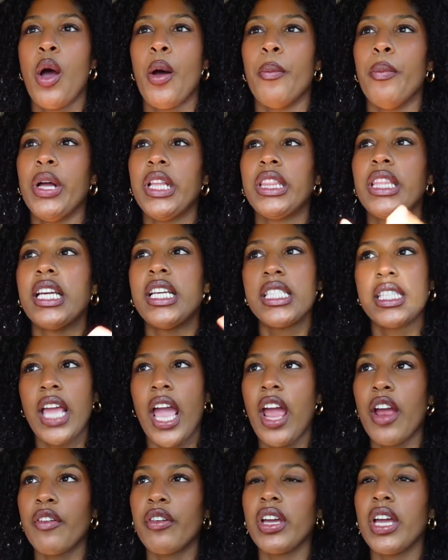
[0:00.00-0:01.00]
but this
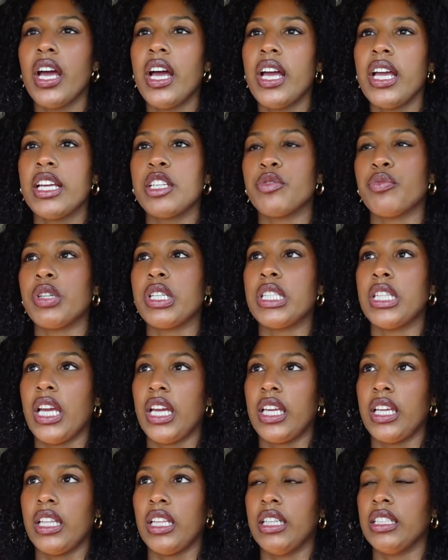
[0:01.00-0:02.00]
area is
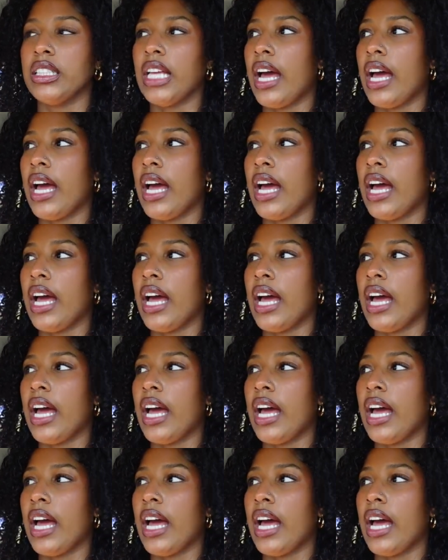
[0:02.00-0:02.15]
ridiculous.